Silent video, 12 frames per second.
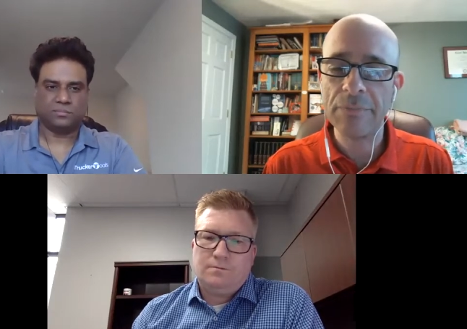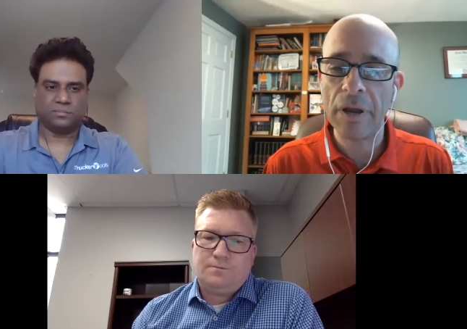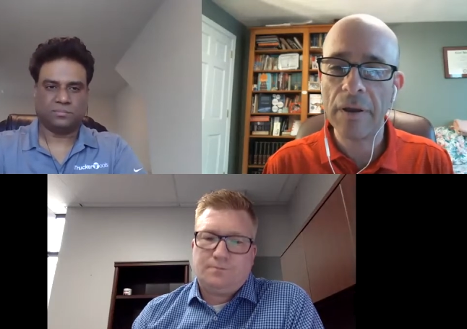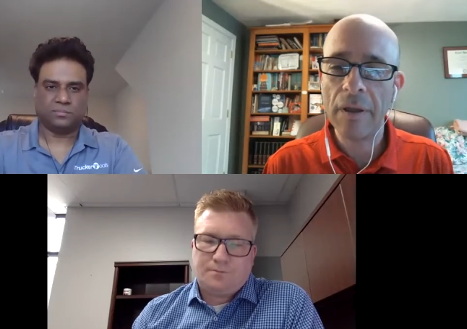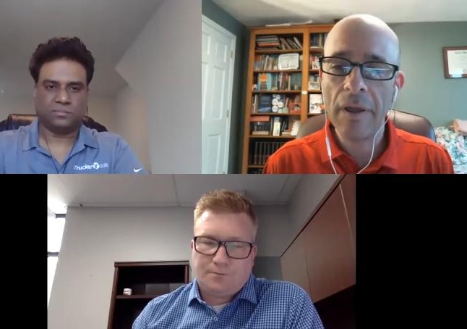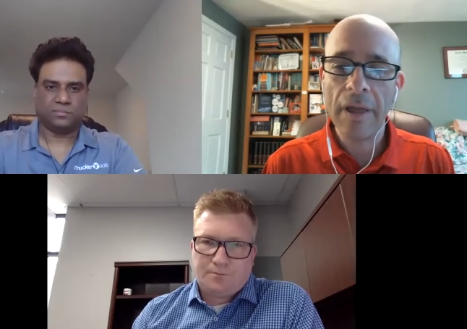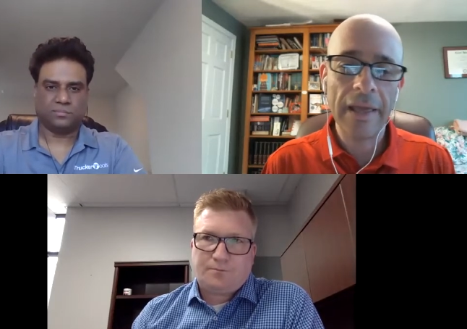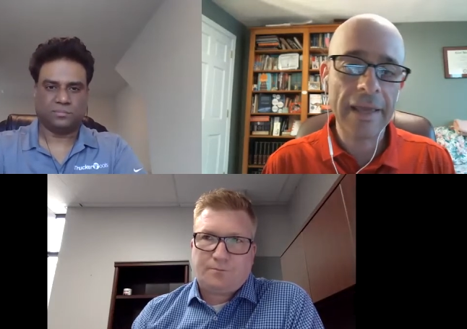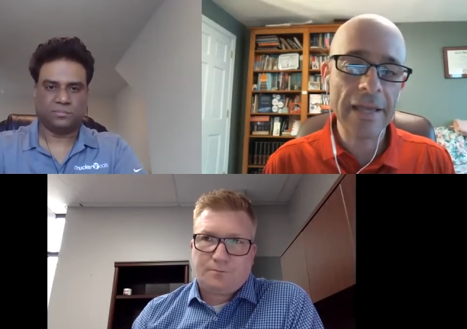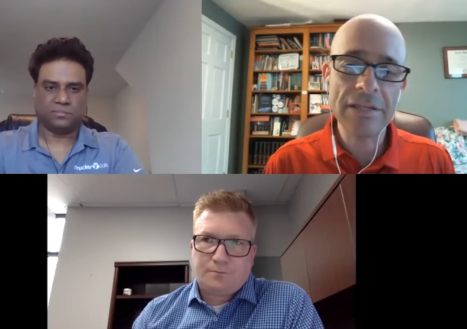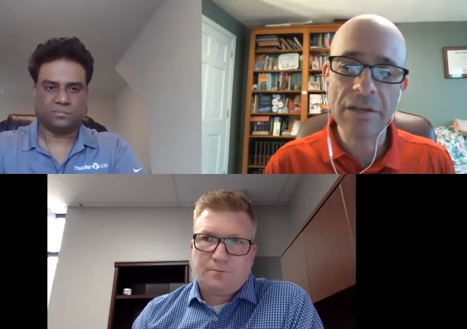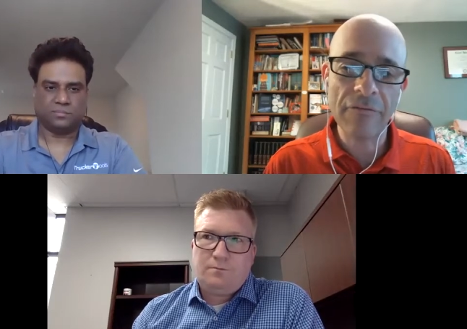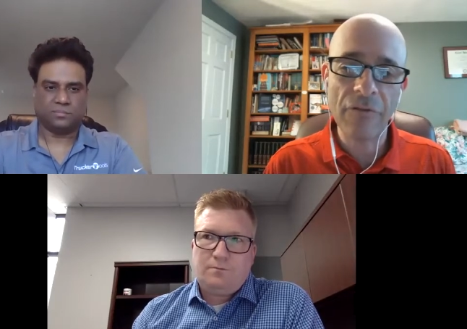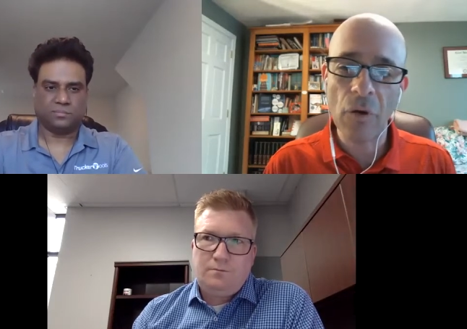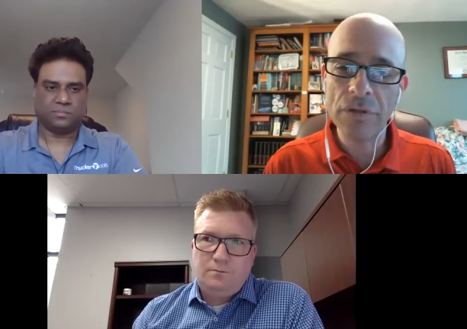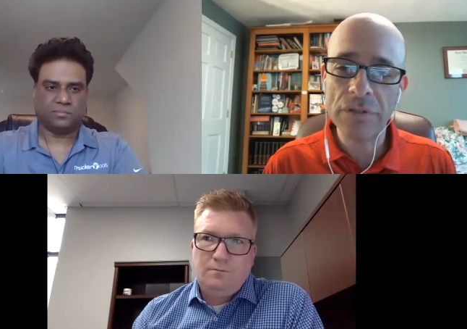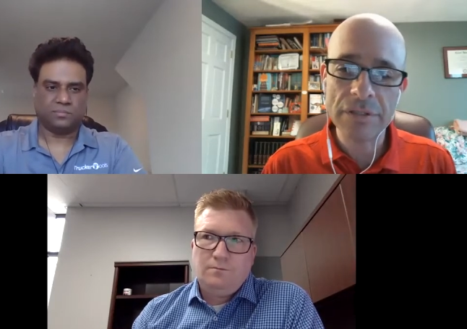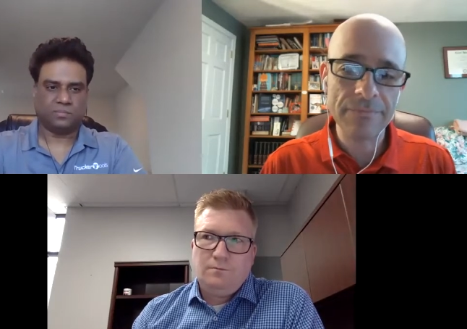Speaker 1: but in case some
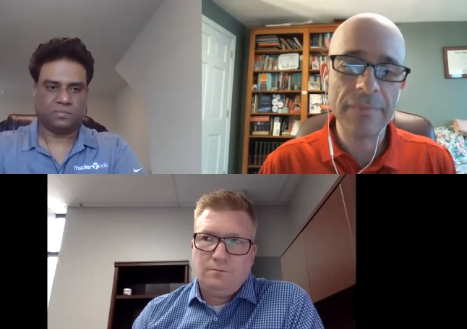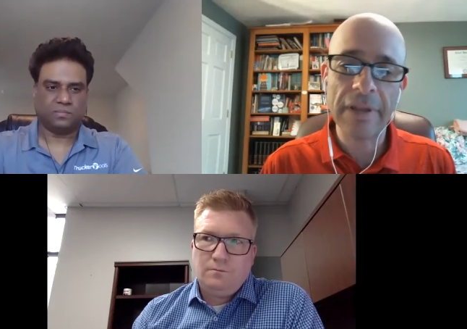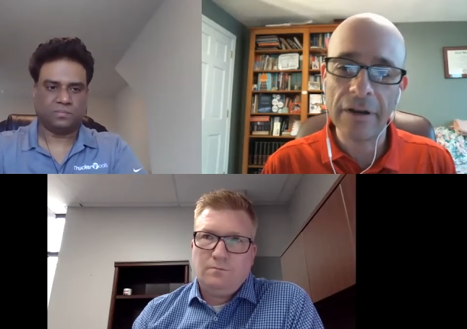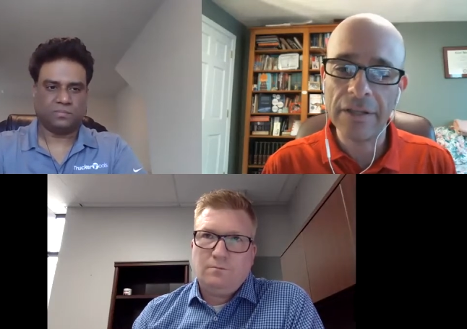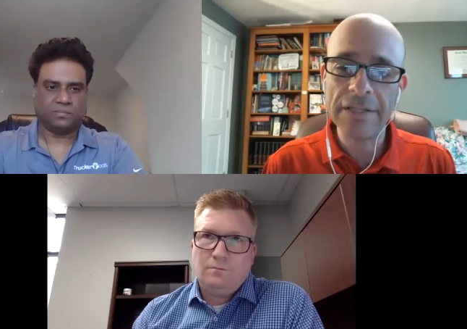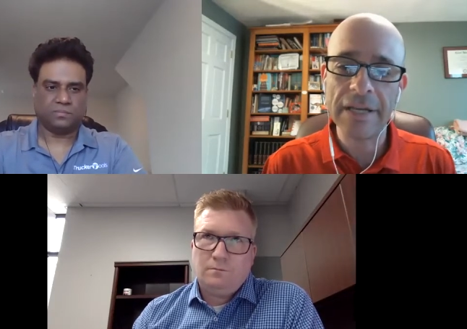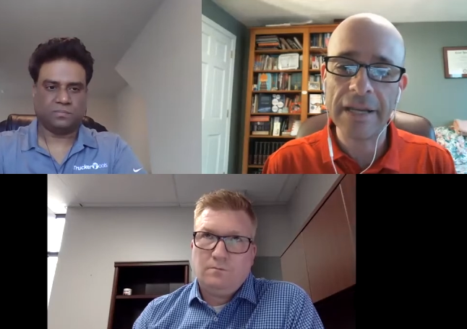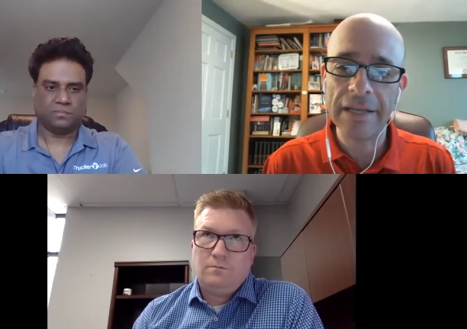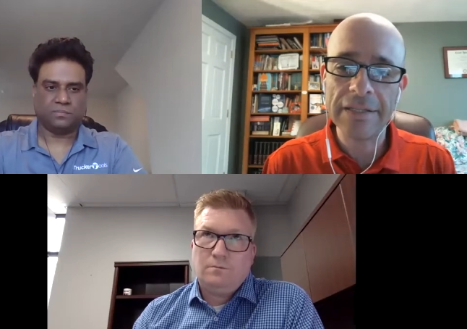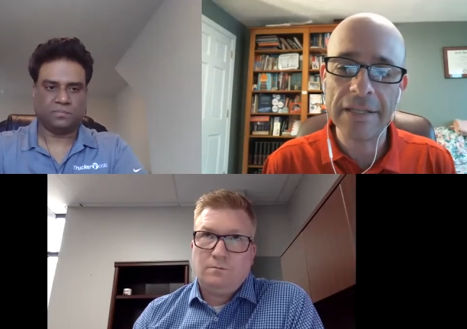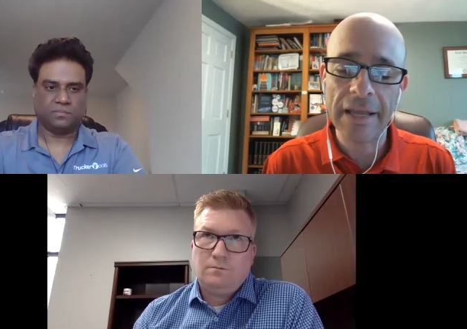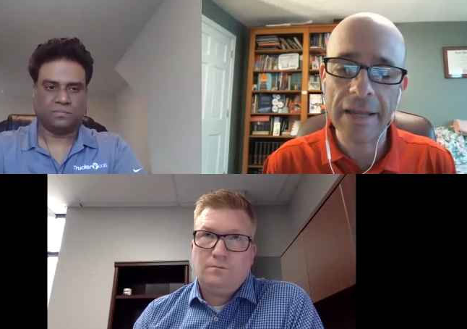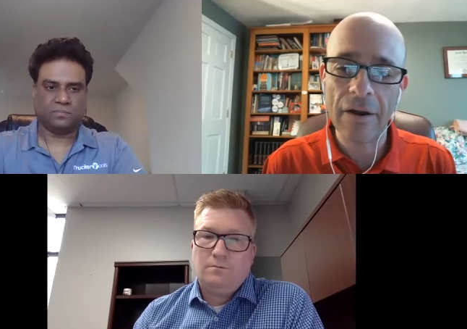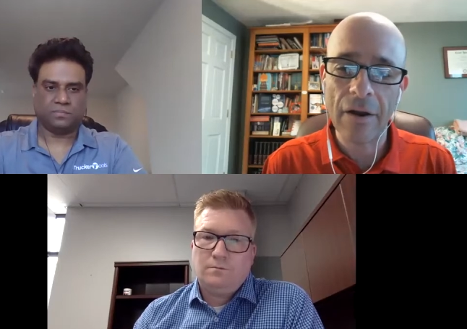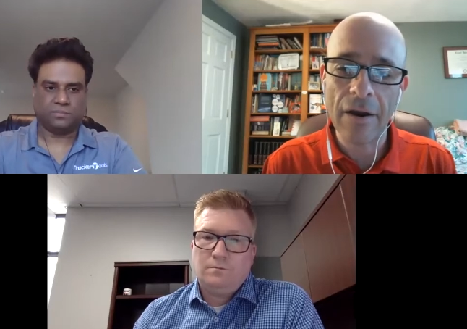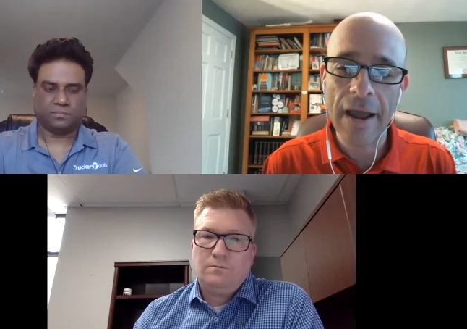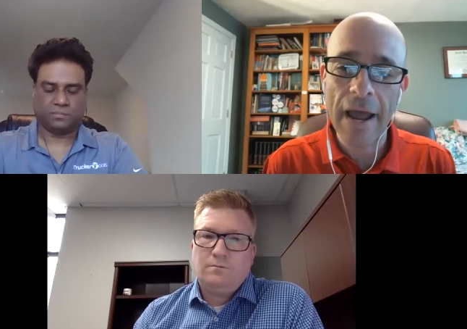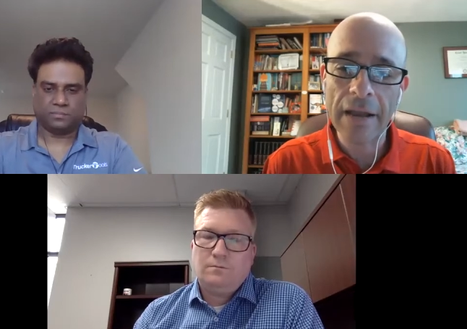folks that are listening in today are,
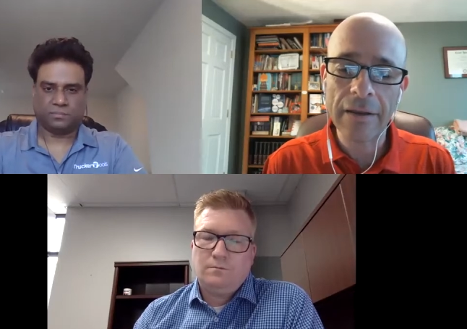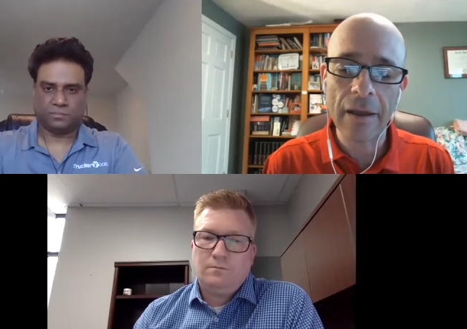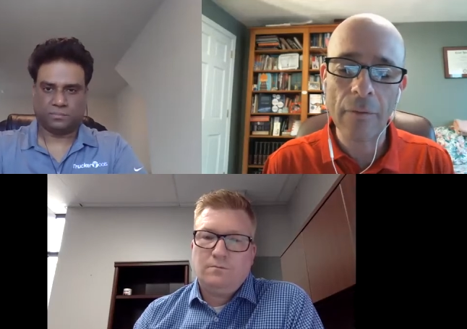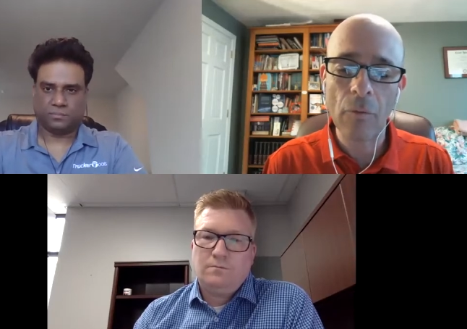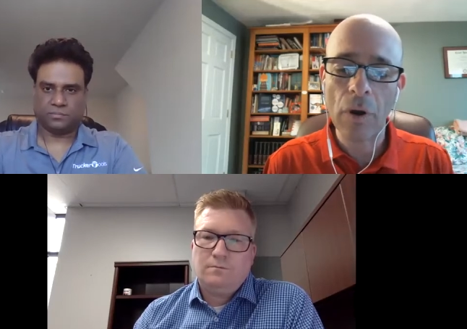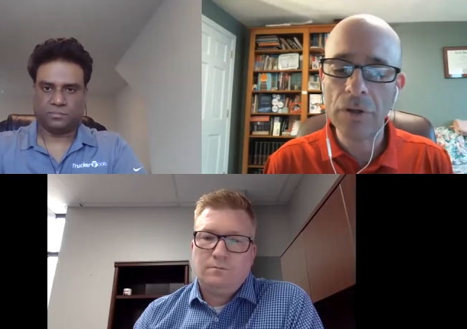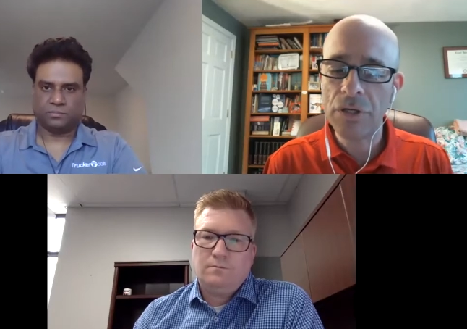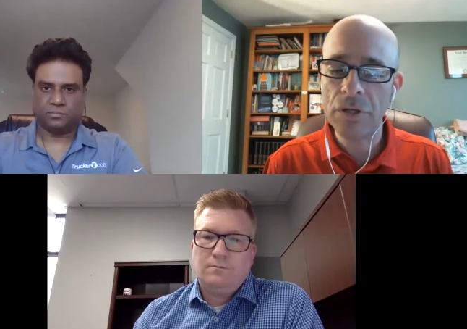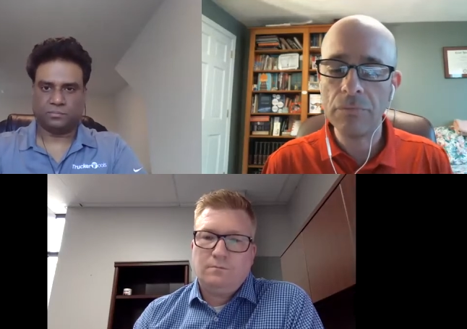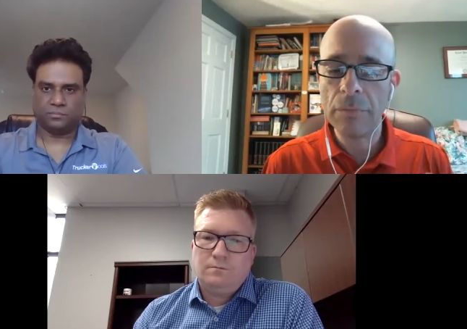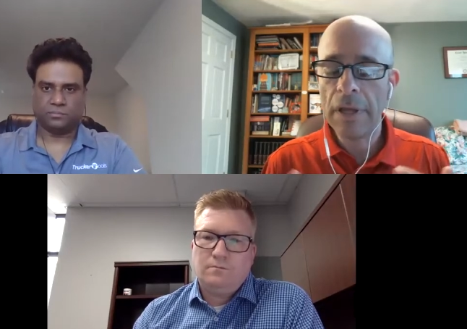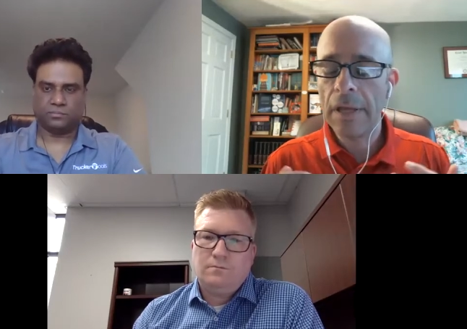are not, uh, why don't you